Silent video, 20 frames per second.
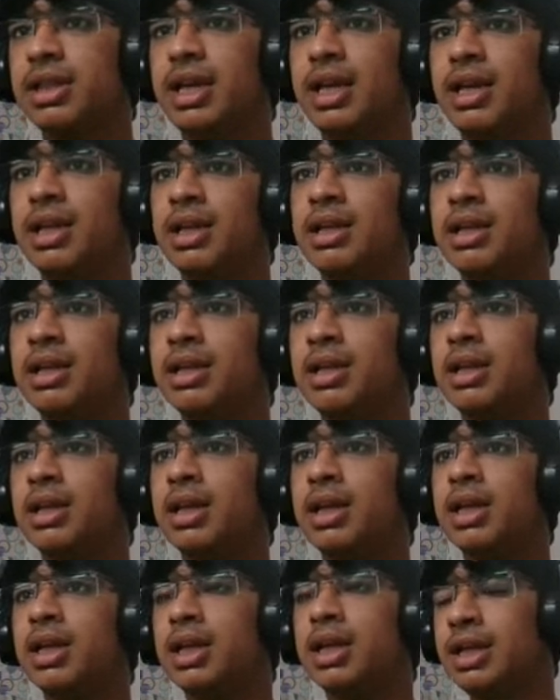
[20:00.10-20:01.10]
then
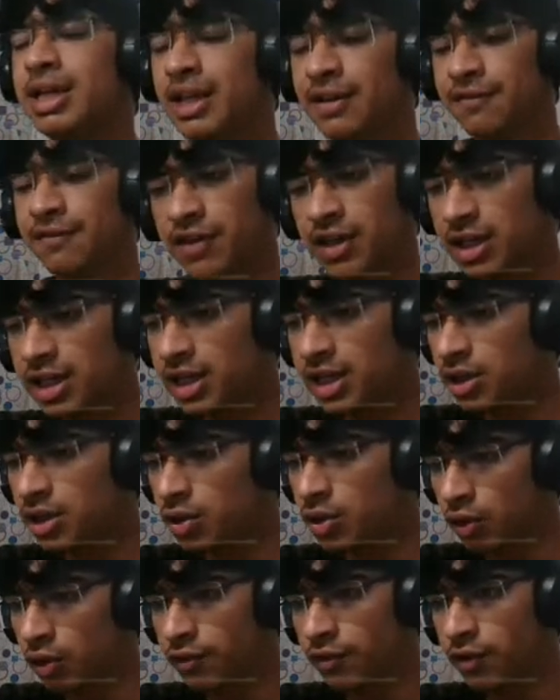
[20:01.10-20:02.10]

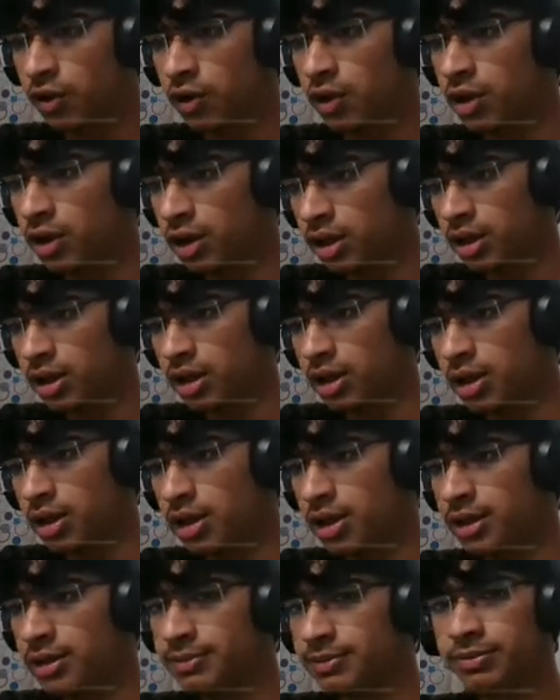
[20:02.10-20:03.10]
definitely go for,
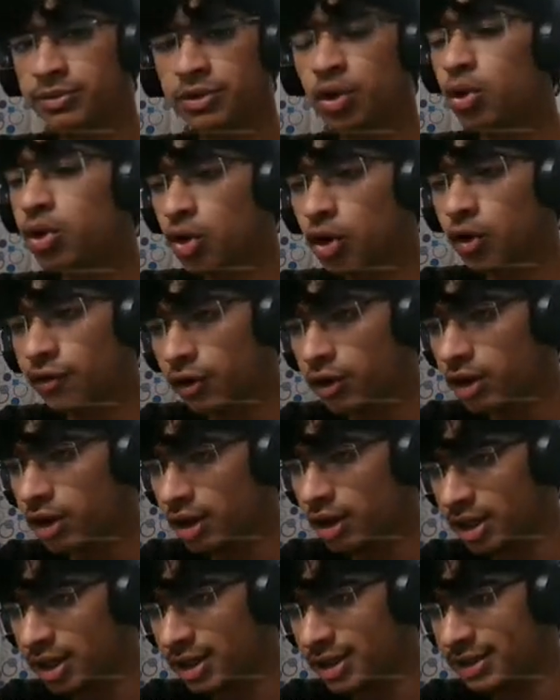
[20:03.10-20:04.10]
don't go for
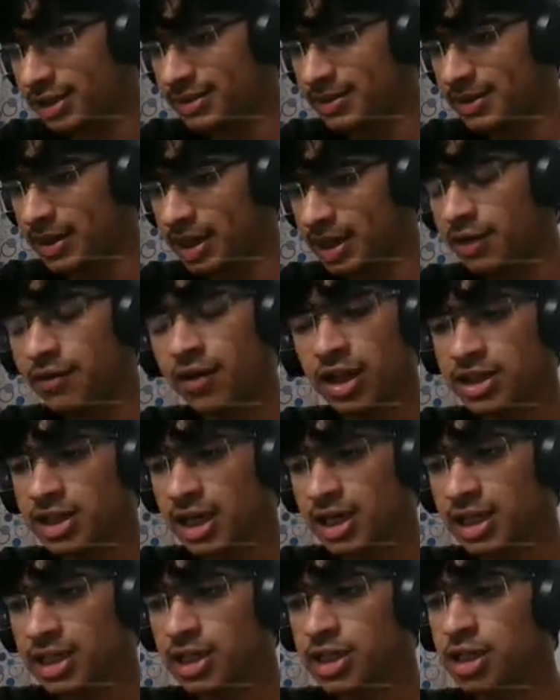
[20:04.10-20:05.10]
advanced
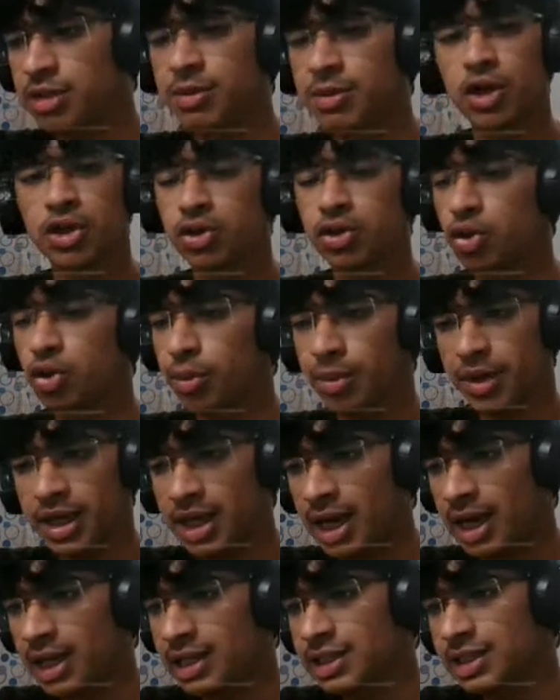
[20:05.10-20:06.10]
data structures because nobody
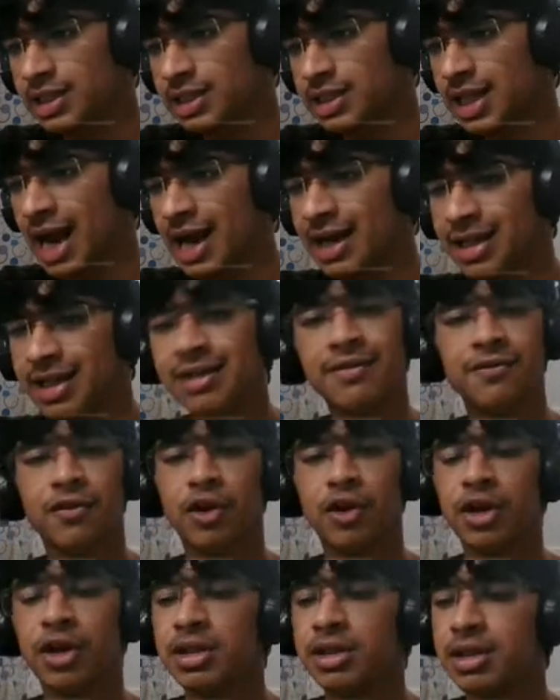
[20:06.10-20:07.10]
asks patterns
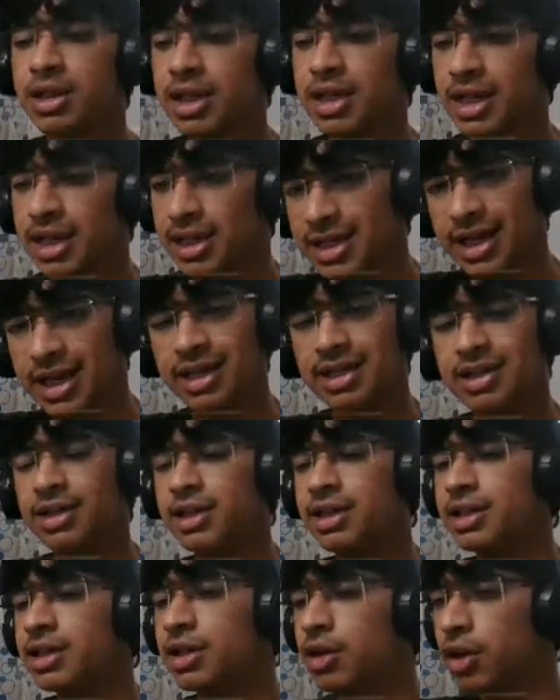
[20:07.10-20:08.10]
for a second
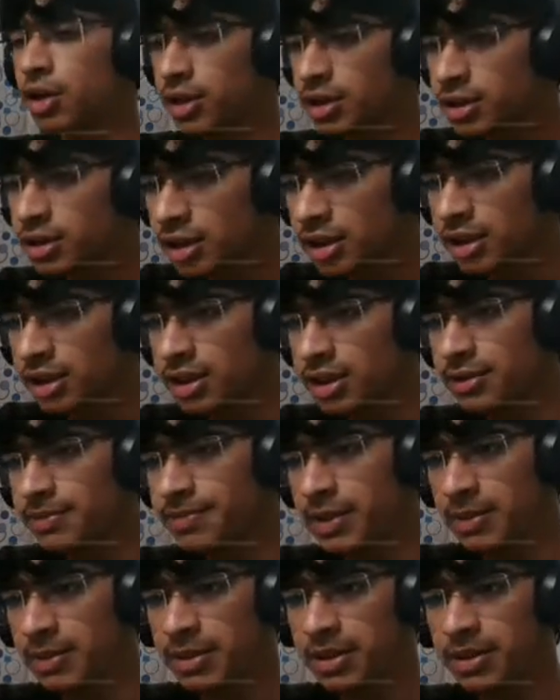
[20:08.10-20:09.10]
year or the third year of
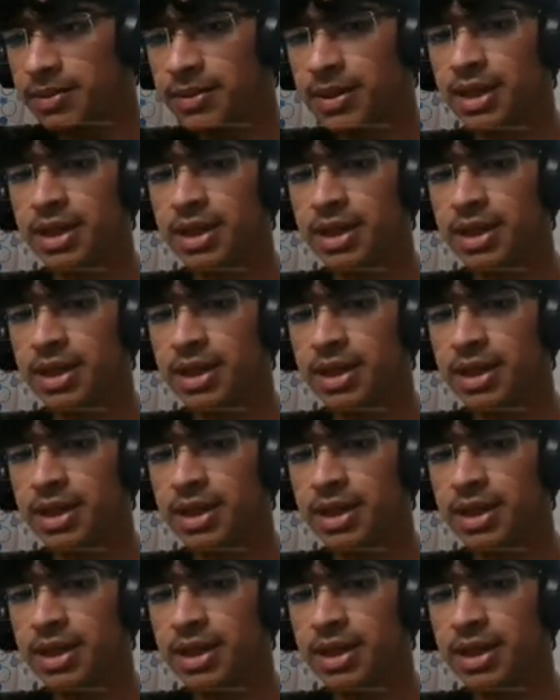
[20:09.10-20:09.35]
thesis.